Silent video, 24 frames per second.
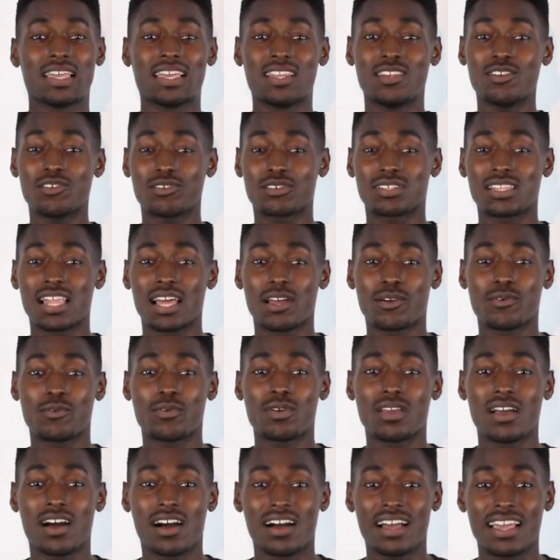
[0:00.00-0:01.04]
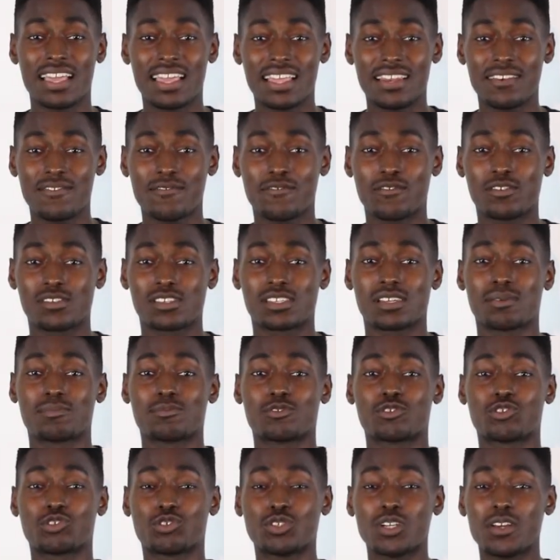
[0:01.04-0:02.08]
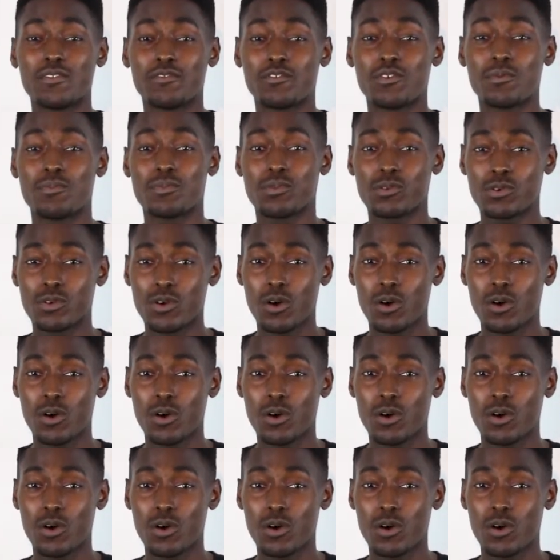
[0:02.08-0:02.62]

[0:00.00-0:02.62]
It looks like we are in for some street football